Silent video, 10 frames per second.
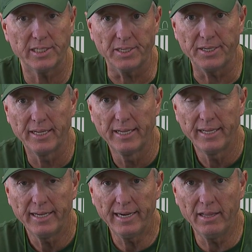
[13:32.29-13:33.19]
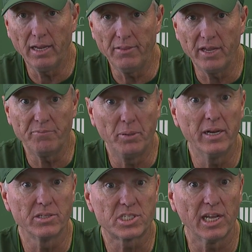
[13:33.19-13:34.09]
and and, and they've been
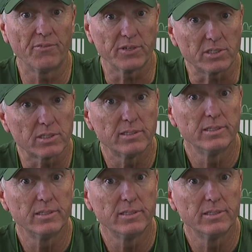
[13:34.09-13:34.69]
unselfish.